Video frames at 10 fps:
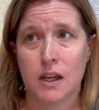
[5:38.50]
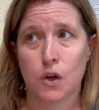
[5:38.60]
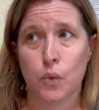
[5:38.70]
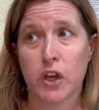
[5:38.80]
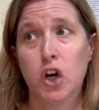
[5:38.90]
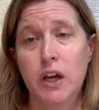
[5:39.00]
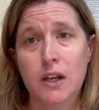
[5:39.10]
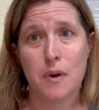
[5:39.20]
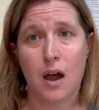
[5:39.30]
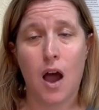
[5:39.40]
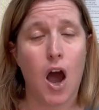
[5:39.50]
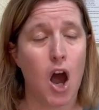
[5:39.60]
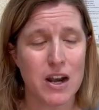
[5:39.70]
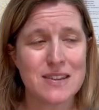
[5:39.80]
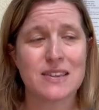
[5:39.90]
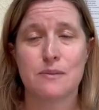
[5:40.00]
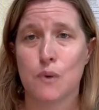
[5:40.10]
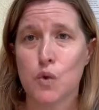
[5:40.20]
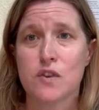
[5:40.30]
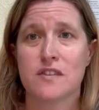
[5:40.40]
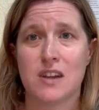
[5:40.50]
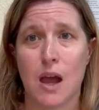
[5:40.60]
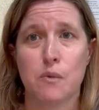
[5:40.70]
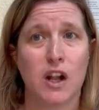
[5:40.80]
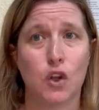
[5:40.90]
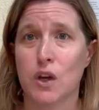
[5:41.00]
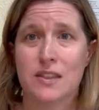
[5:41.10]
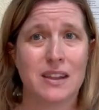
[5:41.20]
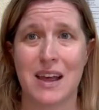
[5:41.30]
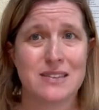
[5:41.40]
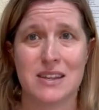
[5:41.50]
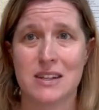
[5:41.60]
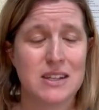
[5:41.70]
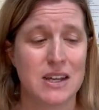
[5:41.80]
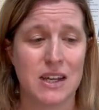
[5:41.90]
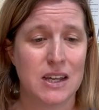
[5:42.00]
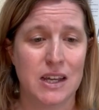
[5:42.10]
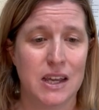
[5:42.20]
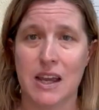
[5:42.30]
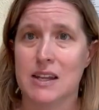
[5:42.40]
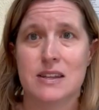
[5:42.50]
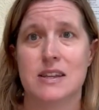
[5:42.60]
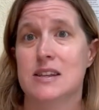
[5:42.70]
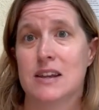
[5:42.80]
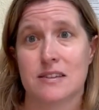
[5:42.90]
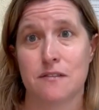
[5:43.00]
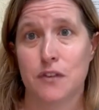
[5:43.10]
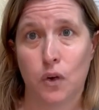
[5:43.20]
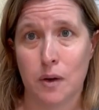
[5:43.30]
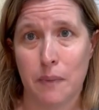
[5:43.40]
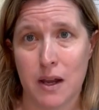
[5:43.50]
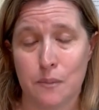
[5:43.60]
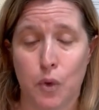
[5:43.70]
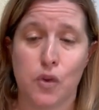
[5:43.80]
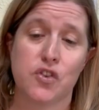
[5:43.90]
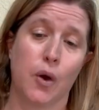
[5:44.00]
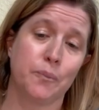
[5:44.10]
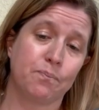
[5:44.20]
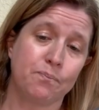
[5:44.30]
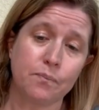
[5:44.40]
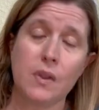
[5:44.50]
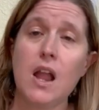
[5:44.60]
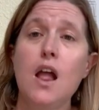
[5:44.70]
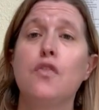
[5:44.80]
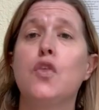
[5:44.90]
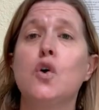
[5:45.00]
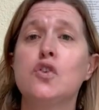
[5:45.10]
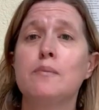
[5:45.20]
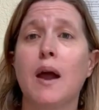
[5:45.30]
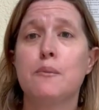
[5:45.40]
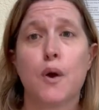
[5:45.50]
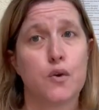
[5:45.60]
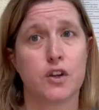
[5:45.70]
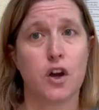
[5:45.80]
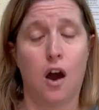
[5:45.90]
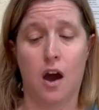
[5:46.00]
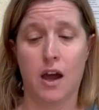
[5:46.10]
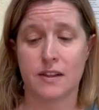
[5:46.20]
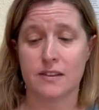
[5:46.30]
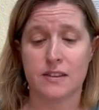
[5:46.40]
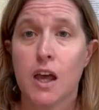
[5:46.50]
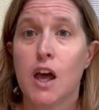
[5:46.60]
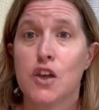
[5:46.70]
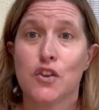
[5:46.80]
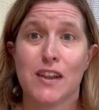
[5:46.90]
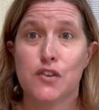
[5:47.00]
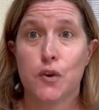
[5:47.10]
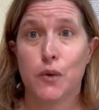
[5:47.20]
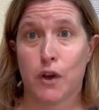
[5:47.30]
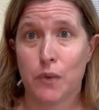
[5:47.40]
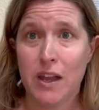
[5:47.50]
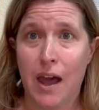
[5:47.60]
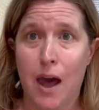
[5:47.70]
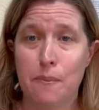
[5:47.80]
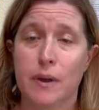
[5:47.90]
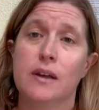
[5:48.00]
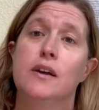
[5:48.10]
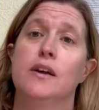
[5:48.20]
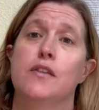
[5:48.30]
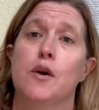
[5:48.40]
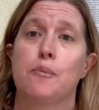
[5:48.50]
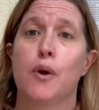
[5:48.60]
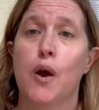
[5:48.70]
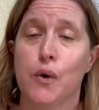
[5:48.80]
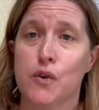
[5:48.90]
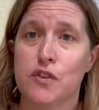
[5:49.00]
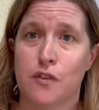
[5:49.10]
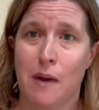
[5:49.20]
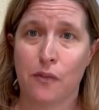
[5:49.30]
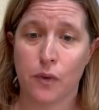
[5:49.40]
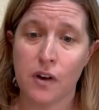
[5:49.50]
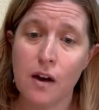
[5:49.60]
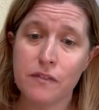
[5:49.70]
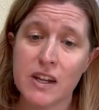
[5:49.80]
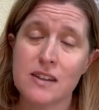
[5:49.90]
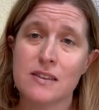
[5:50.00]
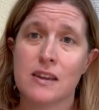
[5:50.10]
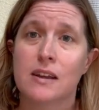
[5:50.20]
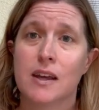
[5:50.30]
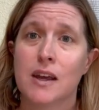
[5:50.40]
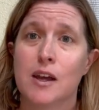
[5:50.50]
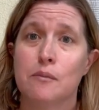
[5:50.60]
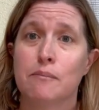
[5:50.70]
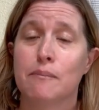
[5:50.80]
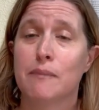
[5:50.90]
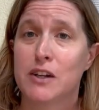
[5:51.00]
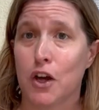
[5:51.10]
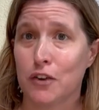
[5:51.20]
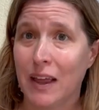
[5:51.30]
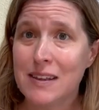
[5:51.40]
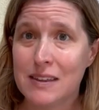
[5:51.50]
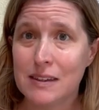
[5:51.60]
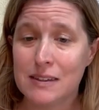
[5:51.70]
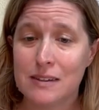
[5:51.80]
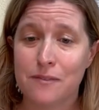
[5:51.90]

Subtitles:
we could, honestly, most of the time when I look at the lesson, it doesn't feel combinable. So those are my pros and cons. So let's do a quick recap. The pros for Math with Confidence: my daughter likes it.